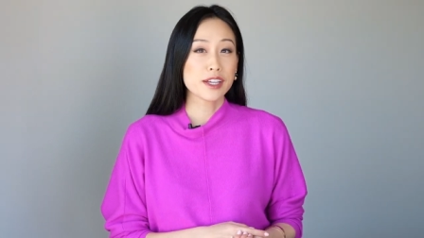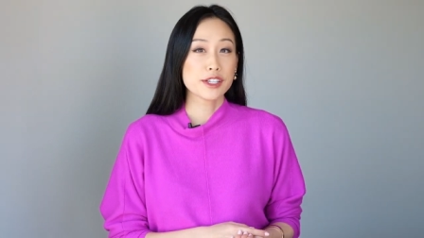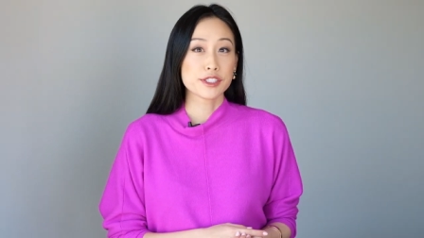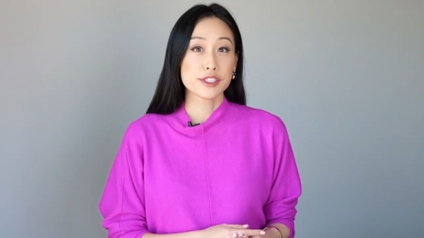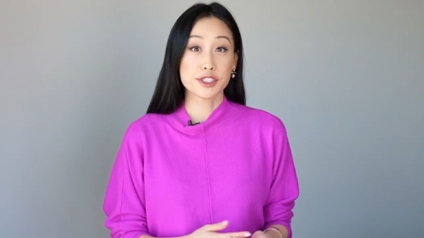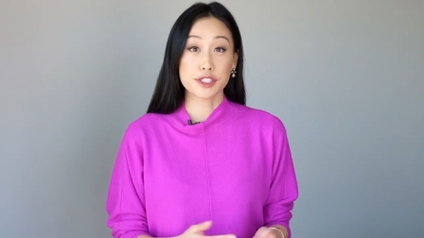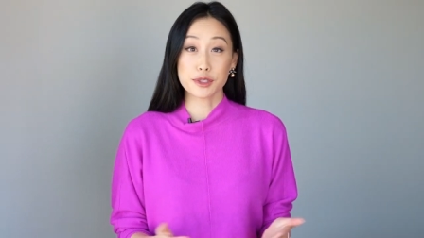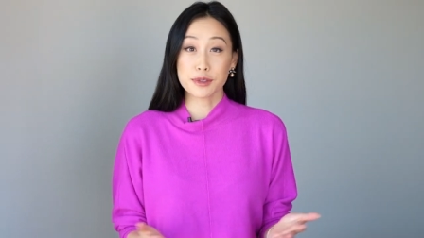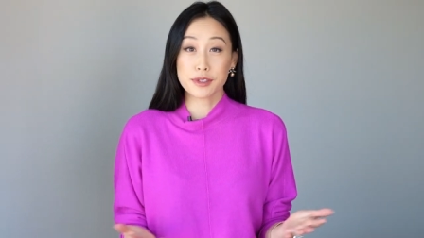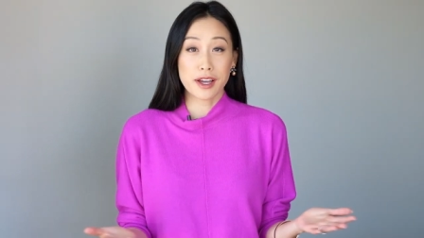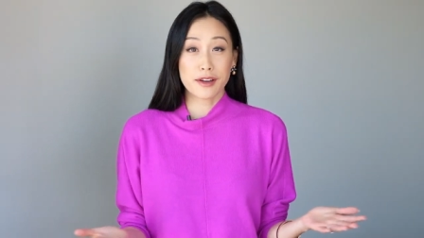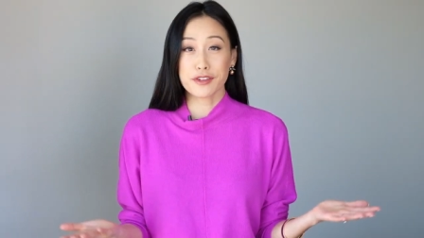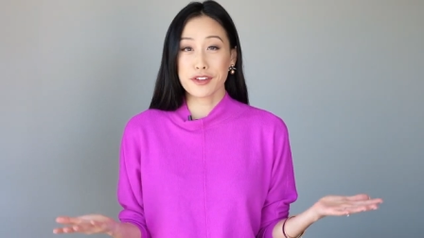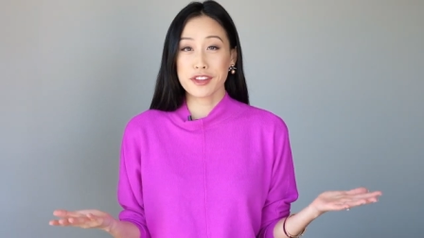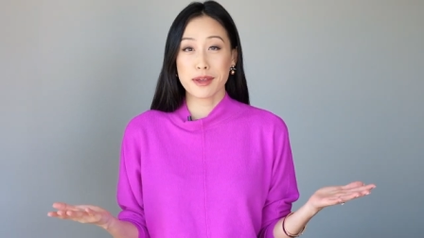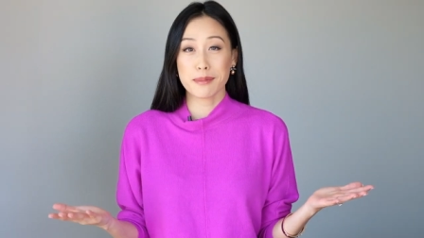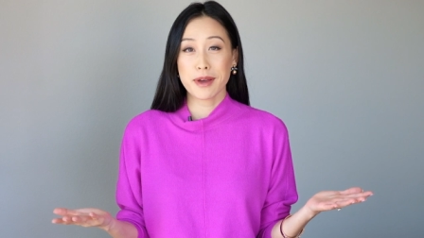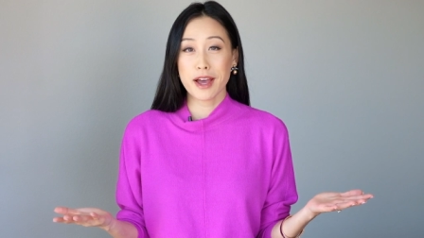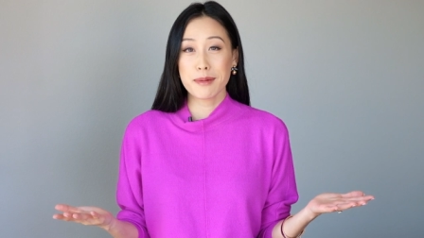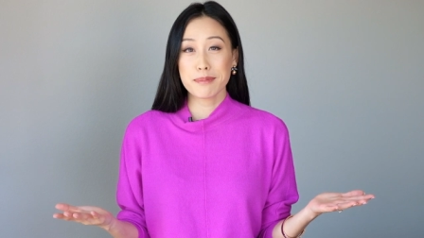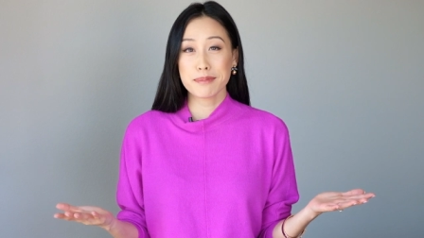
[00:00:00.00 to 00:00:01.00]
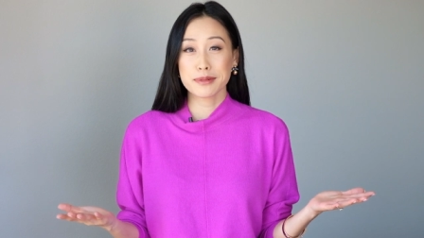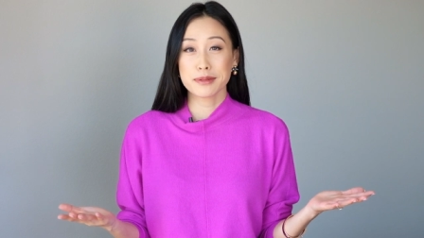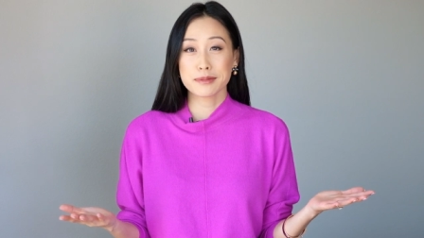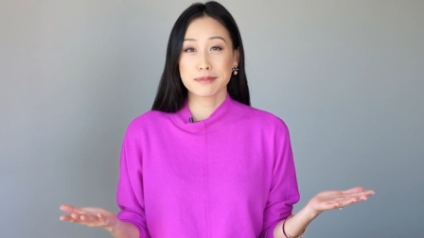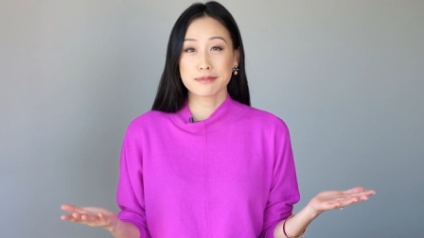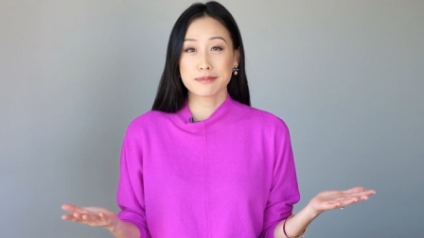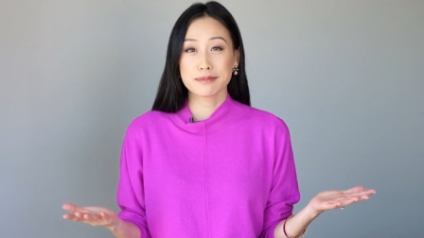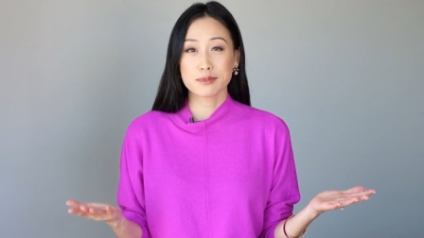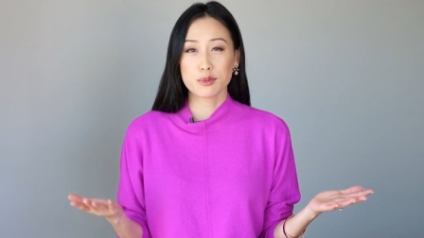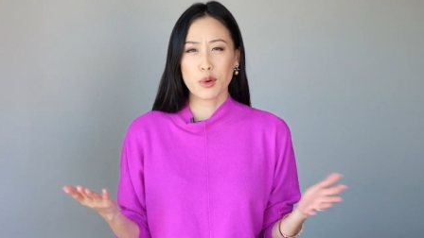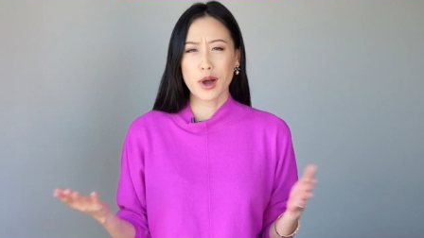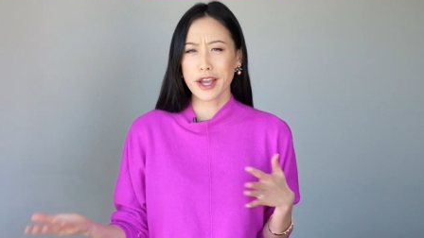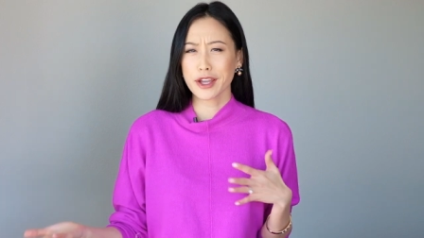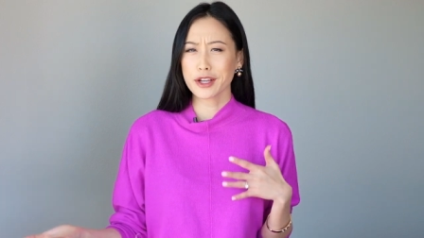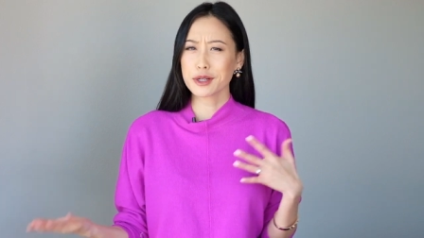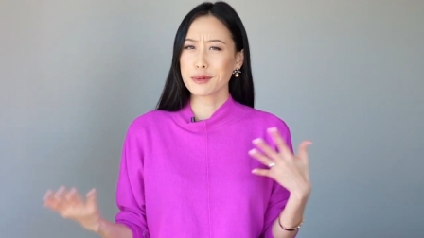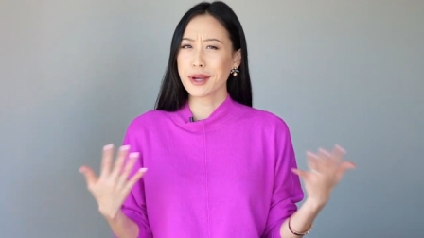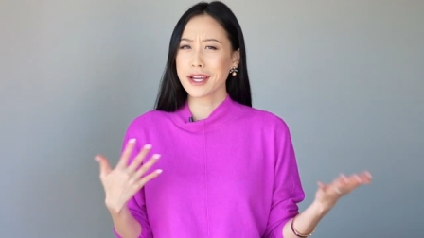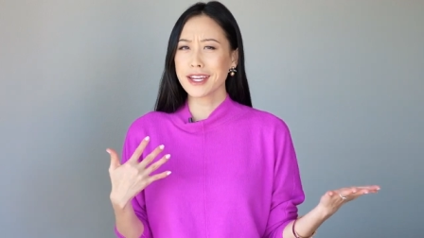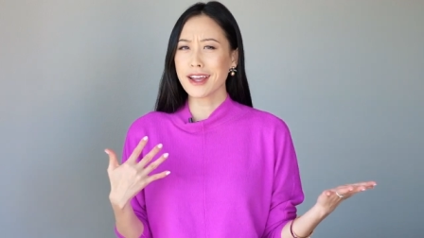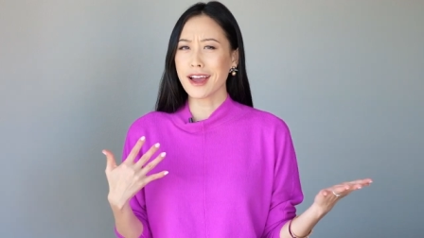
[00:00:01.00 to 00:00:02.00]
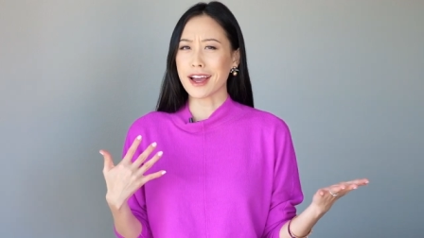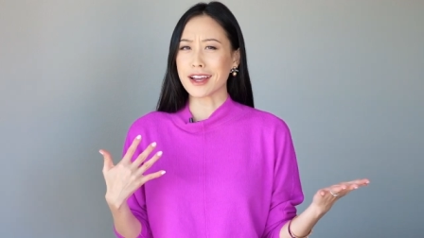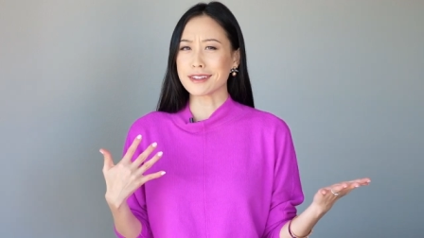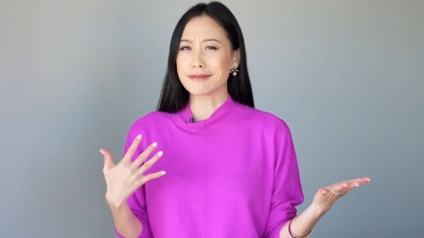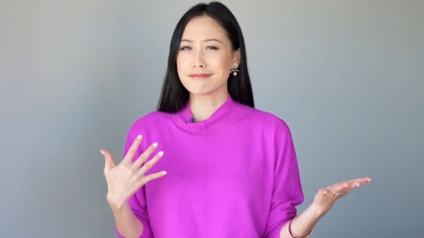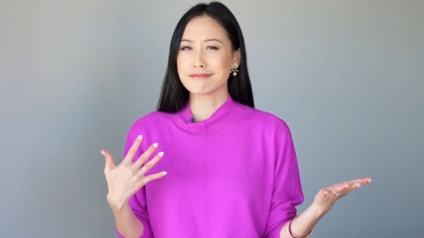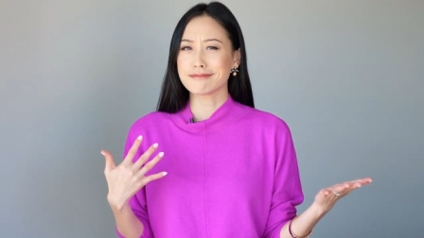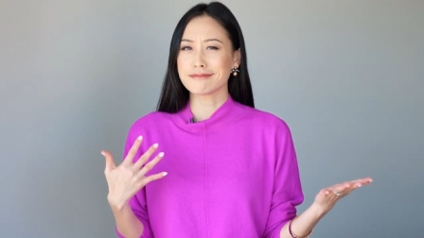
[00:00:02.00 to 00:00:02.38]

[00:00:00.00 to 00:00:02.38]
Do you cover them up? Why or why not?